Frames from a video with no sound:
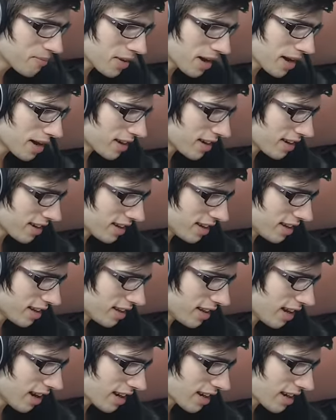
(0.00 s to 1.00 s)
but
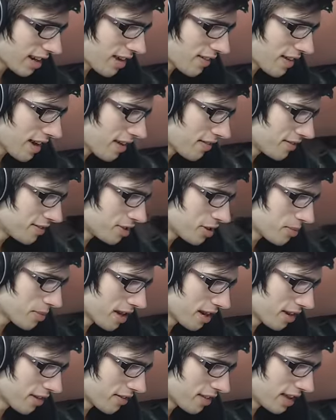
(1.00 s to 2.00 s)
I can never have too
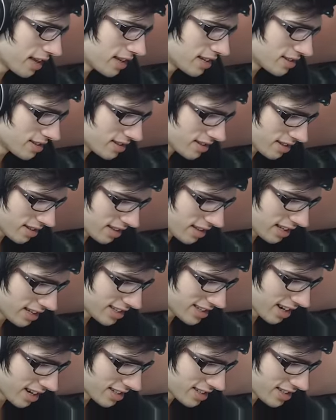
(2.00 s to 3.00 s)
many of these
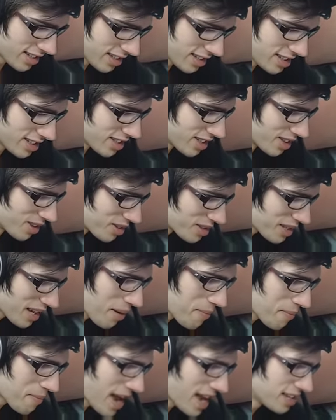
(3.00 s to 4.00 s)
cards. It just looks
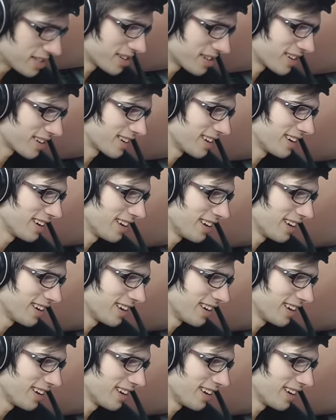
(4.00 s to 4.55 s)
amazing.